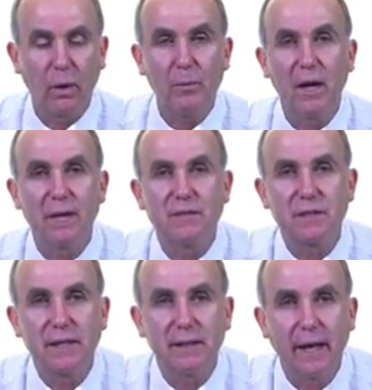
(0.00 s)
One way of
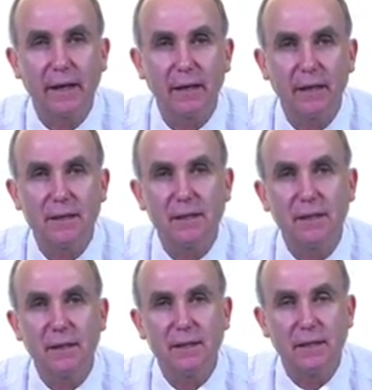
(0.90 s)
seeing that is
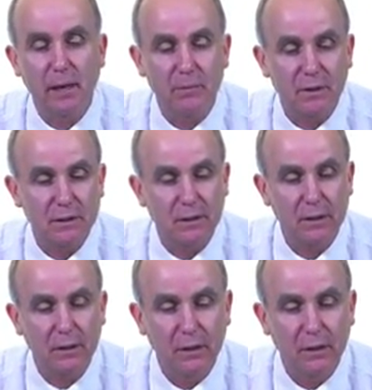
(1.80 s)
in these numbers.